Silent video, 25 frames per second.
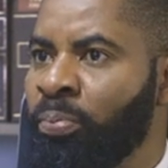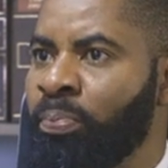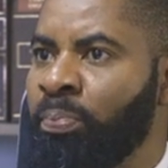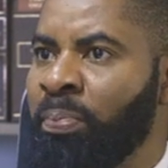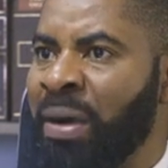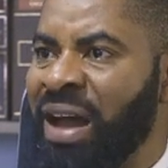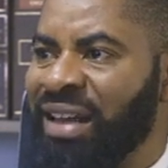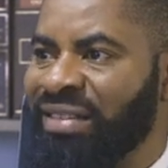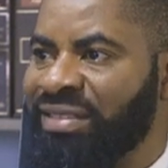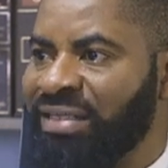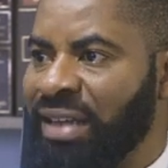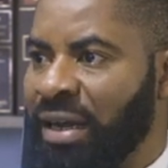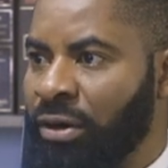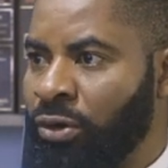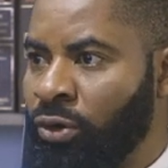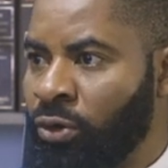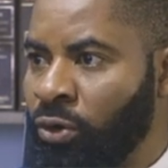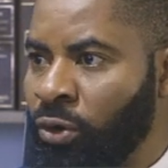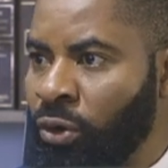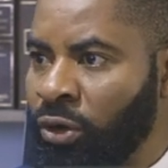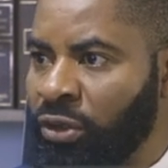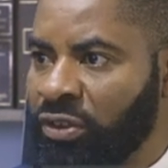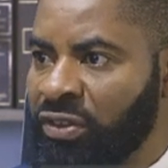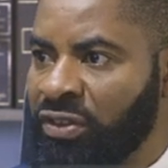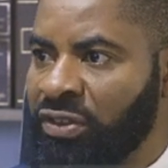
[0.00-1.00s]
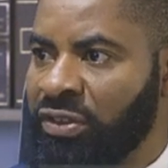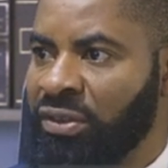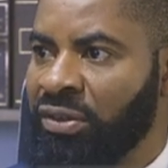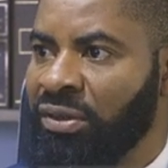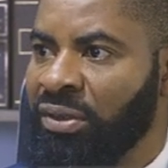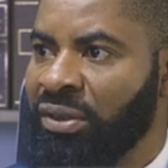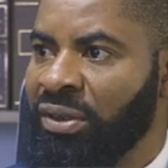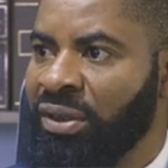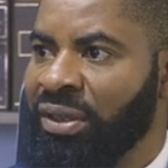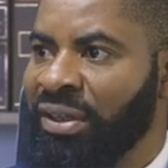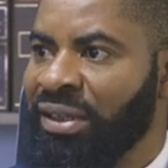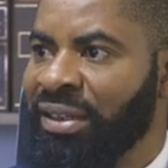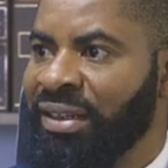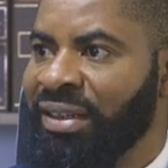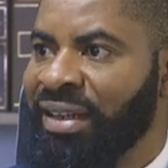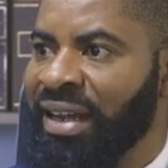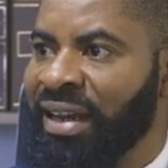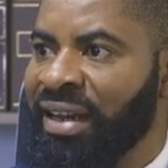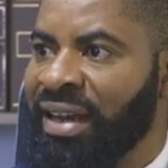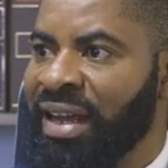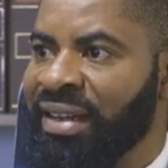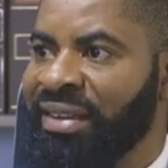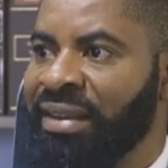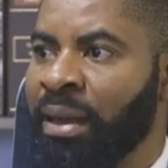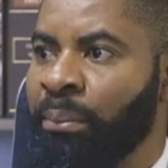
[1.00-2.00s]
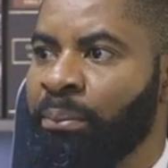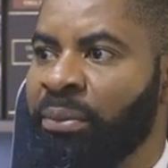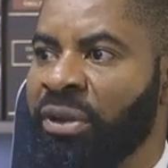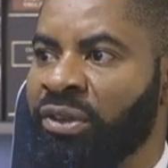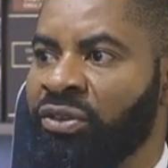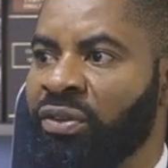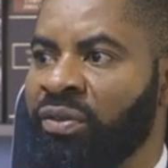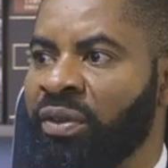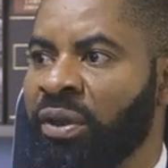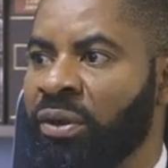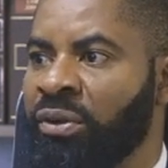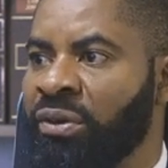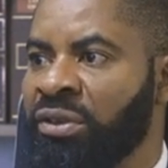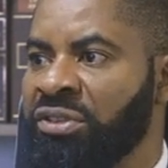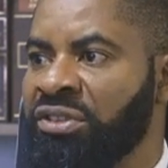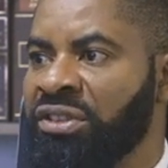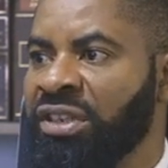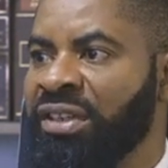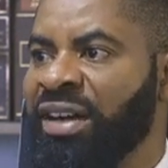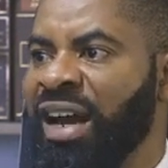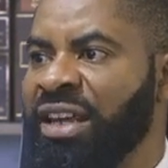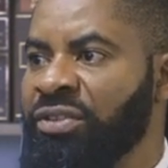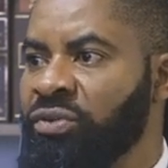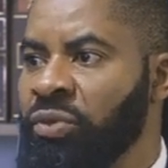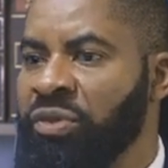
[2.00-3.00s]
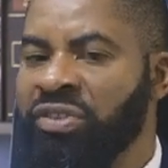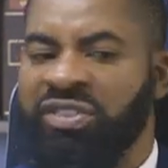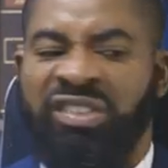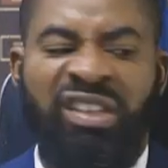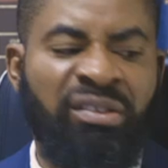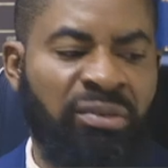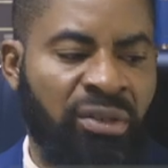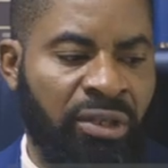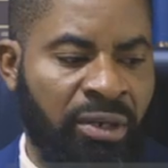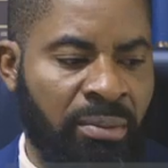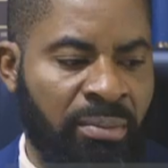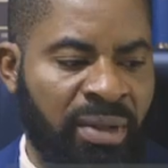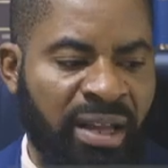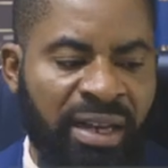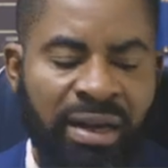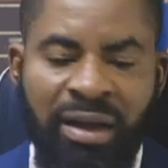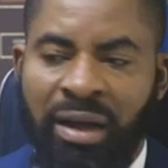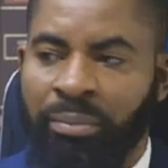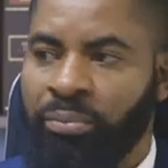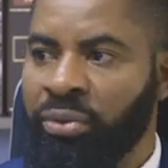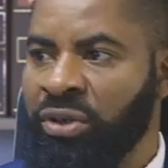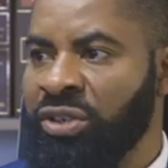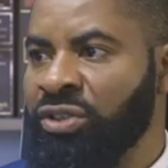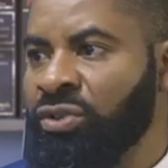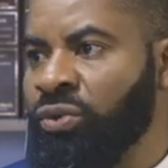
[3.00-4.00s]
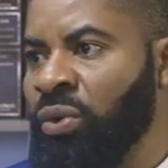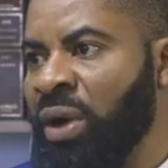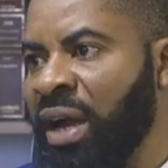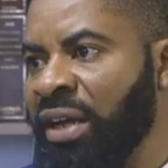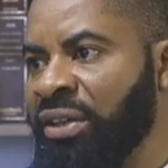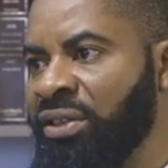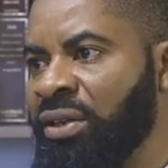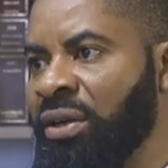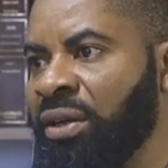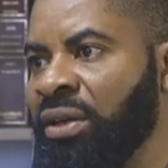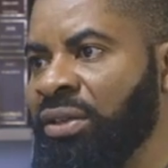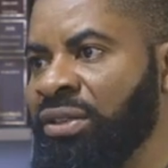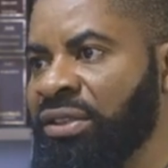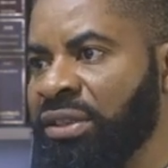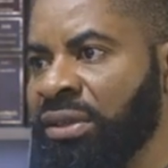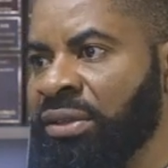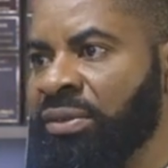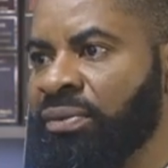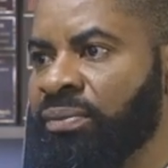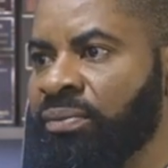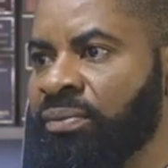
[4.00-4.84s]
passed across the length and breadth of the country, rice will still remain our political ideology.